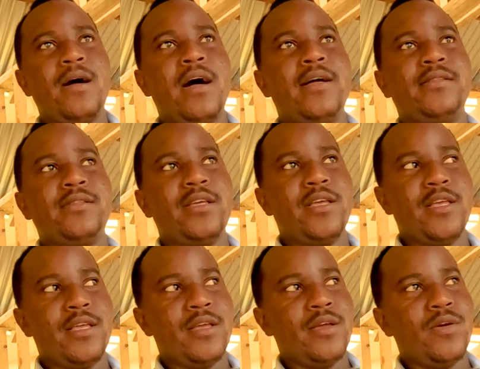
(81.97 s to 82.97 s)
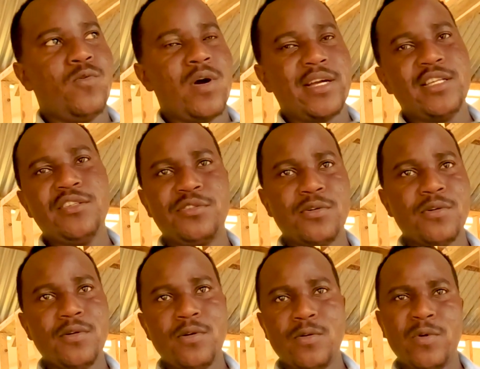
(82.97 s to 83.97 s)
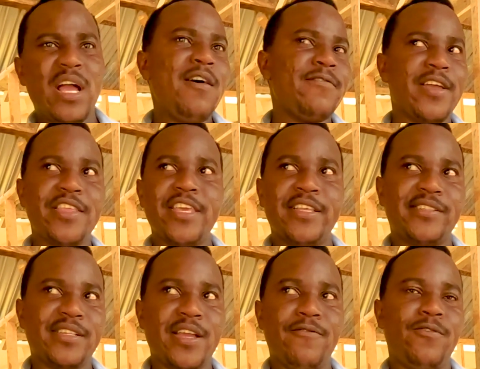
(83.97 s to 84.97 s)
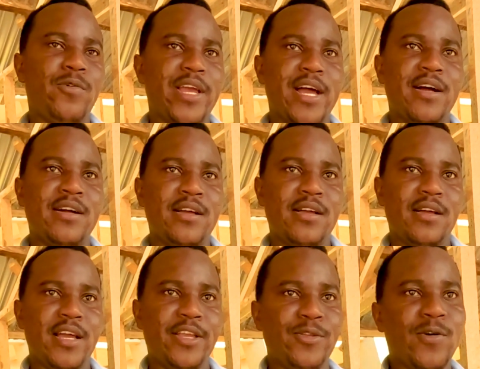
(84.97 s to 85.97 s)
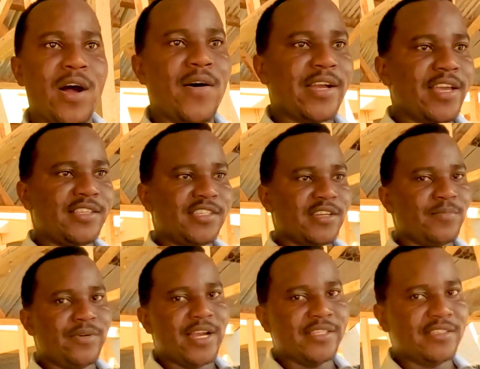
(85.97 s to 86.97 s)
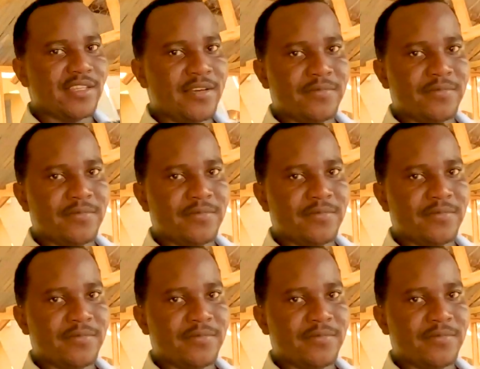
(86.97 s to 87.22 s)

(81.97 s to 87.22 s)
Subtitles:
and Wakiso. We have agents everywhere. I know our Kenchic brand.